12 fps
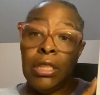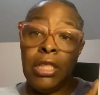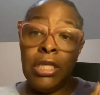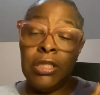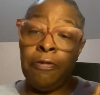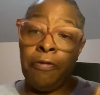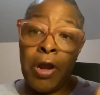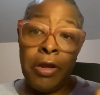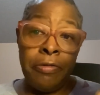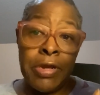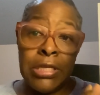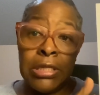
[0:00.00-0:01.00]
This
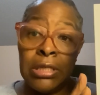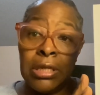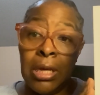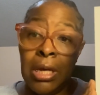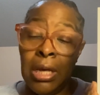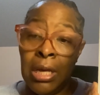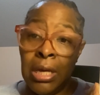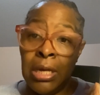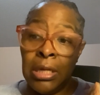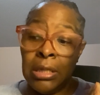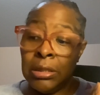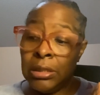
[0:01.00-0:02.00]
fragrance
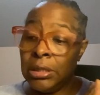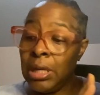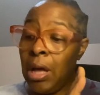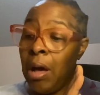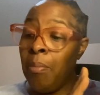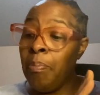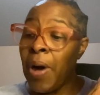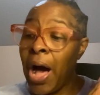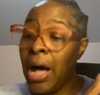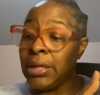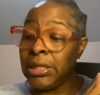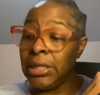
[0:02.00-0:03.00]
is
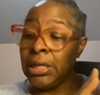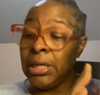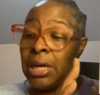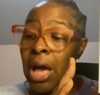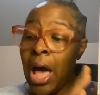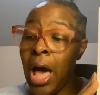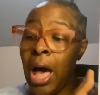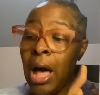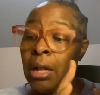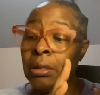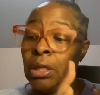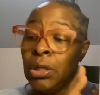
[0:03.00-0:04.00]
Badi
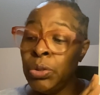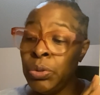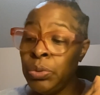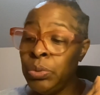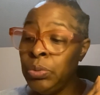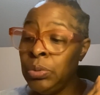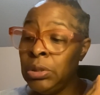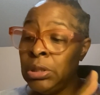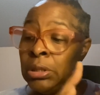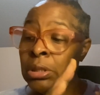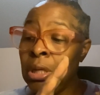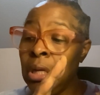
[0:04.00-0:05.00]
Al
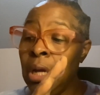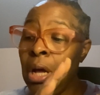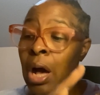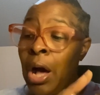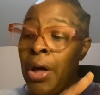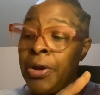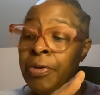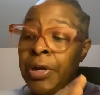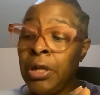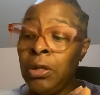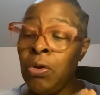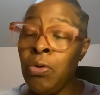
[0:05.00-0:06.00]
Oud, Honor
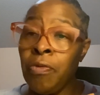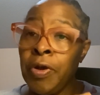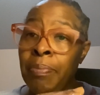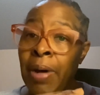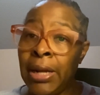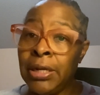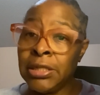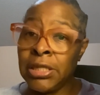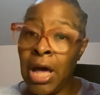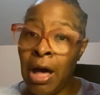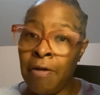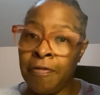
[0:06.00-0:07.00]
and Glory by
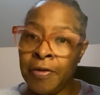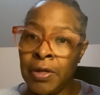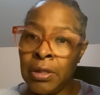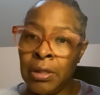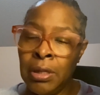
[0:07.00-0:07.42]
Latafa.